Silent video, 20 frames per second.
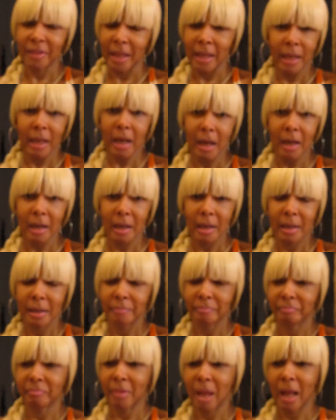Thank God.
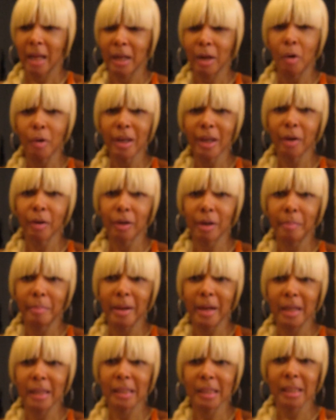I go get on the
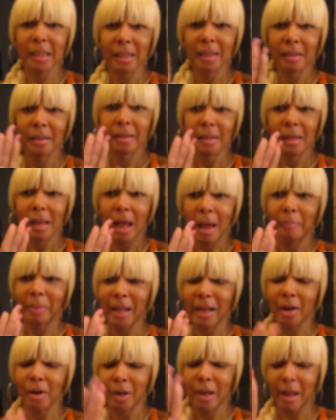bus. I'm
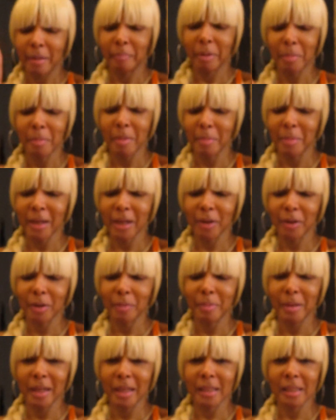like, okay, put my money on
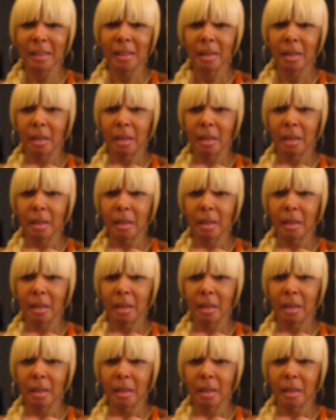the bus.